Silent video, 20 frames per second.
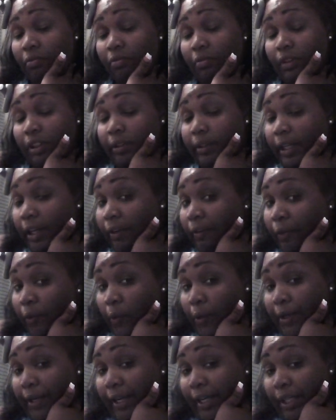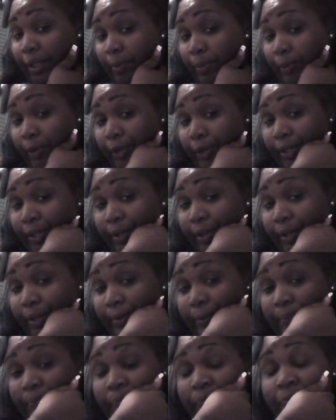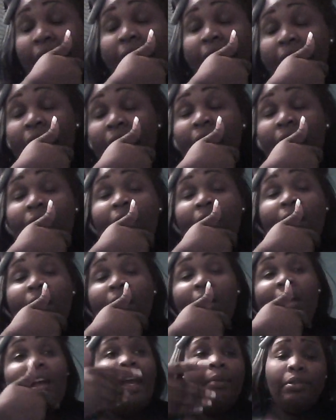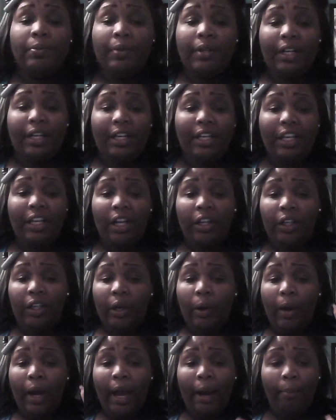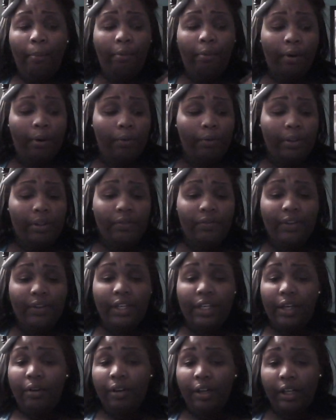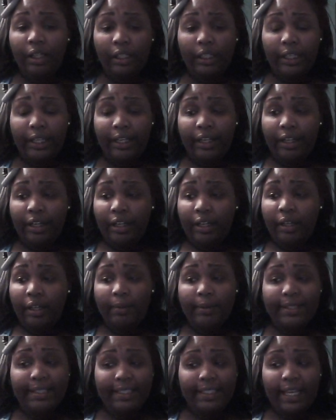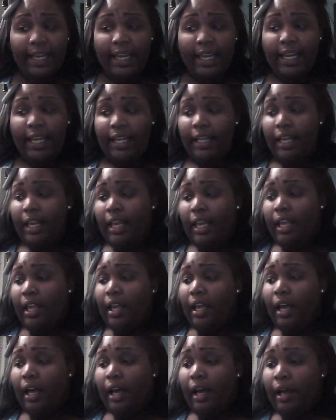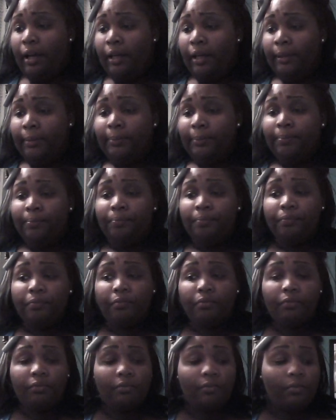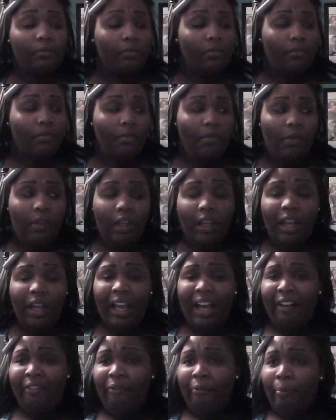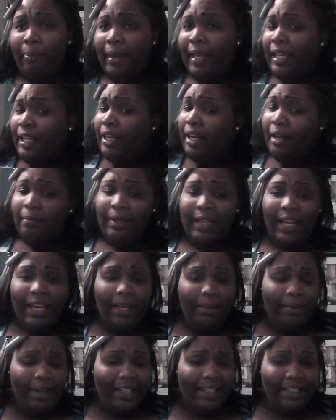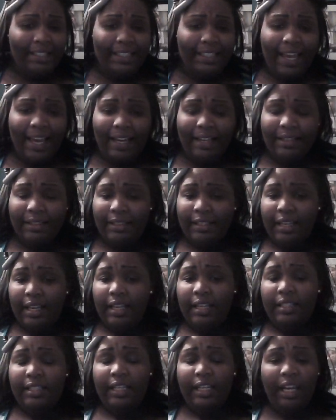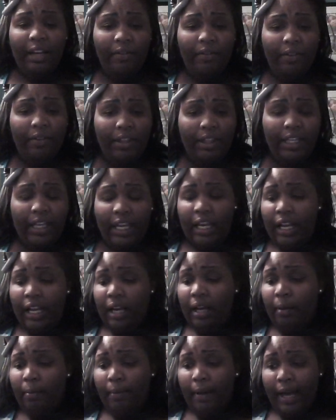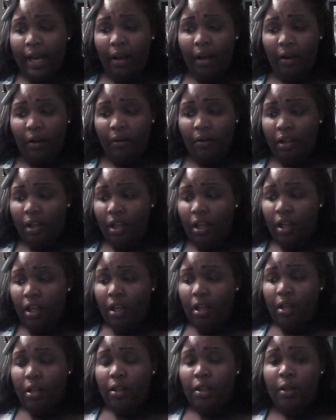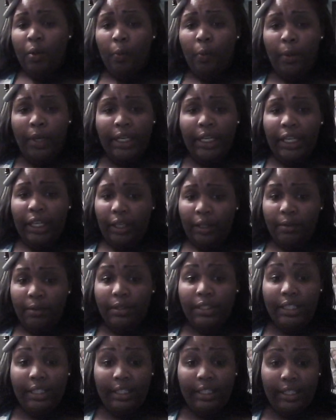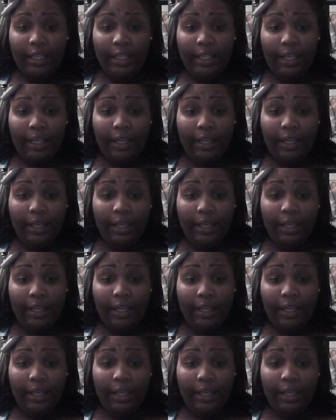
or 4 in the morning. And I'm on Twitter. Y'all know I broke the video earlier. It was late. Um I've been updating my statuses and everything about the Whitney Houston death.